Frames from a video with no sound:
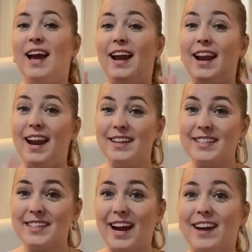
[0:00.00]

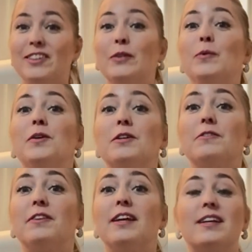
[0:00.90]
Let's start
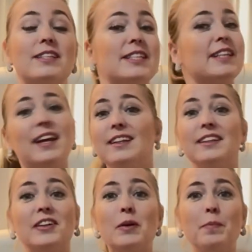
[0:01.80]
with the
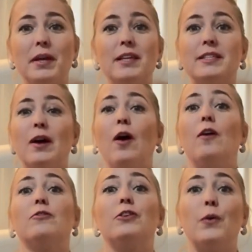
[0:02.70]
centerpiece
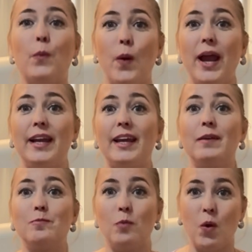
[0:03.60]
of the
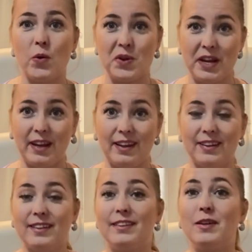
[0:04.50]
wedding morning,
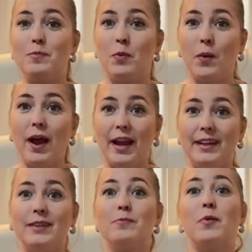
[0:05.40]
the
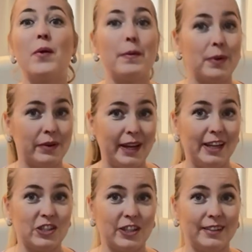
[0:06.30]
bride
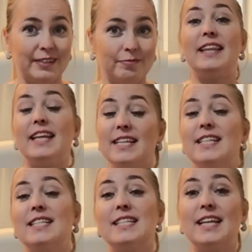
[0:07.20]
preparation. This
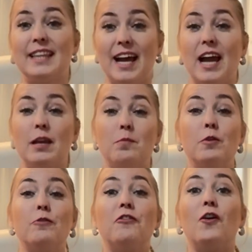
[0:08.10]
is the time
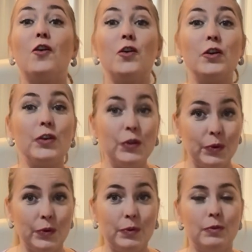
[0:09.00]
for
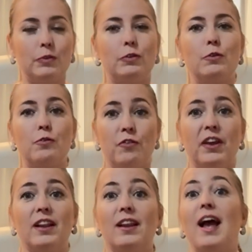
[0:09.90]
you to
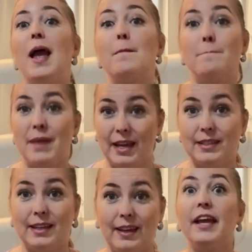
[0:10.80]
feel
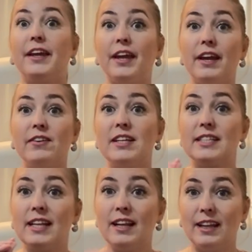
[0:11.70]
amazing. Here is
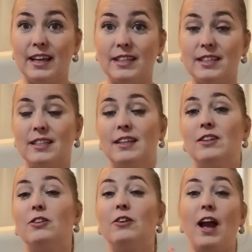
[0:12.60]
the list
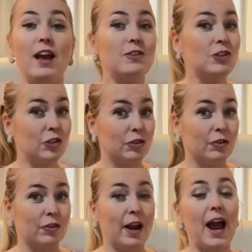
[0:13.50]
to
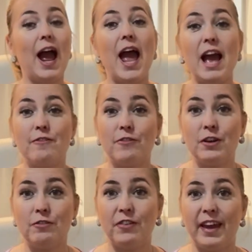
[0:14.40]
ensure
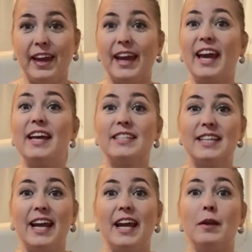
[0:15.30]
everything is
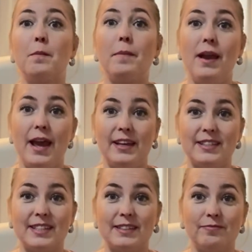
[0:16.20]
in
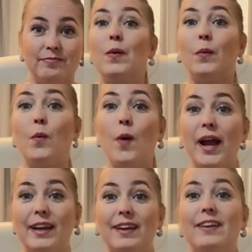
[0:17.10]
place.
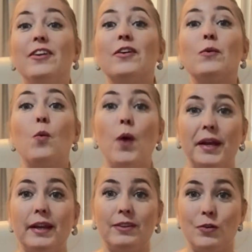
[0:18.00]
1. Your
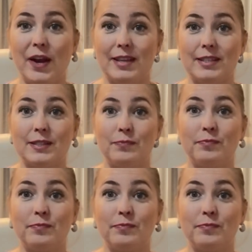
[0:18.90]
wedding dress.